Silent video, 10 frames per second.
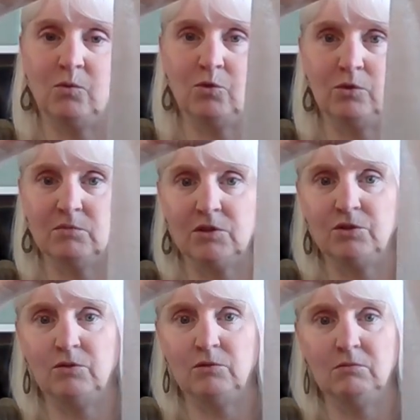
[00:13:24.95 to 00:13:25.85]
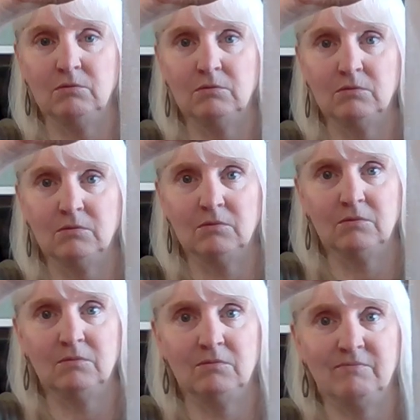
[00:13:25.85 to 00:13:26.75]
room to,
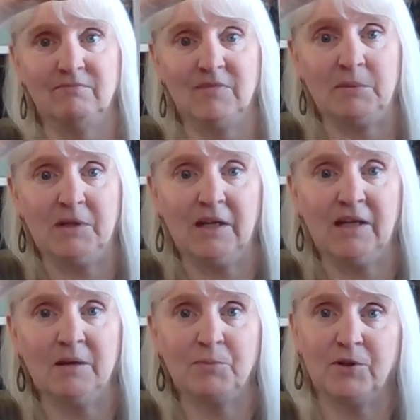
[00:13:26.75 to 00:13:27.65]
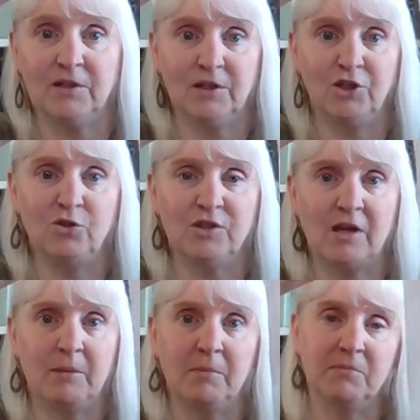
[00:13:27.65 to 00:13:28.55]
I mean, I can't put it in a
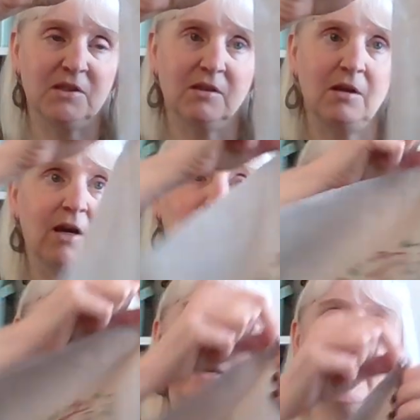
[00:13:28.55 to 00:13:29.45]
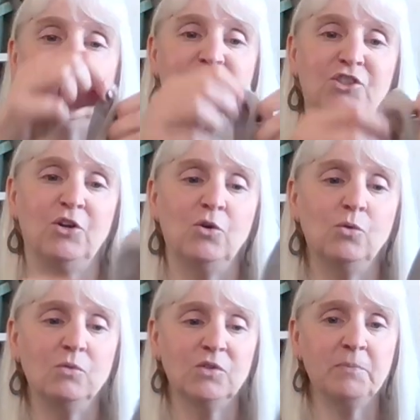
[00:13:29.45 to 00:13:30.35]
Q-step. I could, I guess,
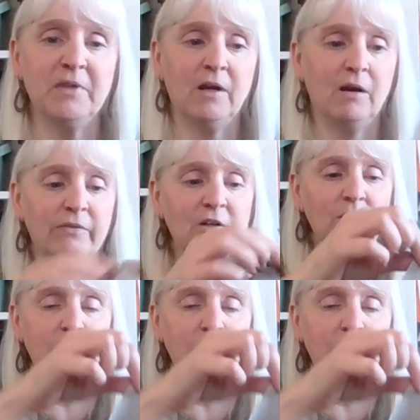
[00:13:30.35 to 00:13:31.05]
sew something on there,